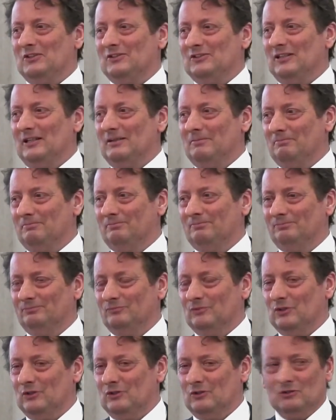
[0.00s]
isn't it?
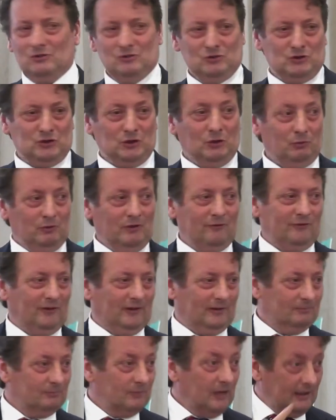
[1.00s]
Terrific.
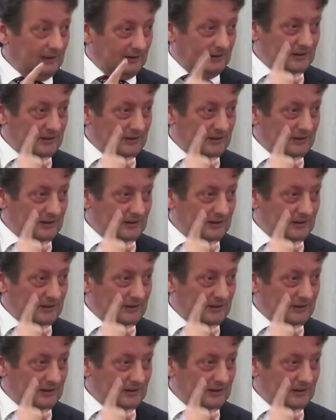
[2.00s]
And it